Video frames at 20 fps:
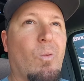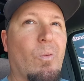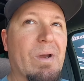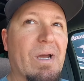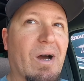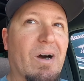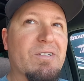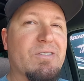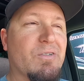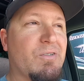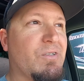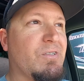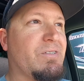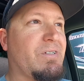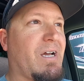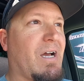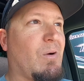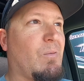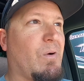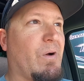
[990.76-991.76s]
We also just
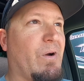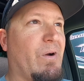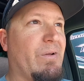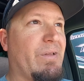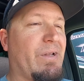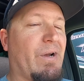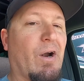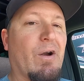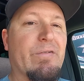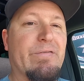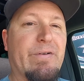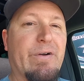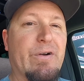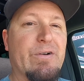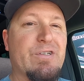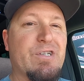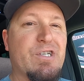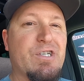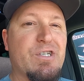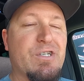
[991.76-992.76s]
got word that our
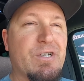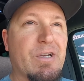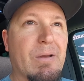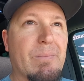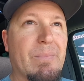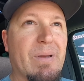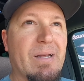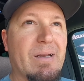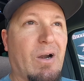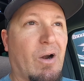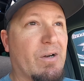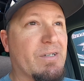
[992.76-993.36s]
first shipment,